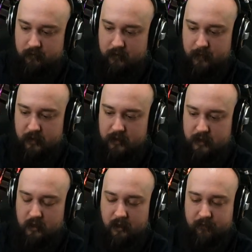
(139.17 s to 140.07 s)
That being
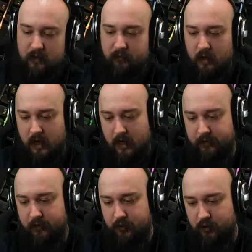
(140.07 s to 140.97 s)
said, I've never had
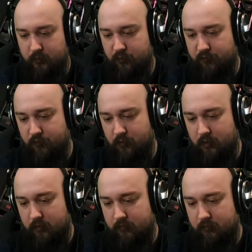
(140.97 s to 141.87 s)
this shit before.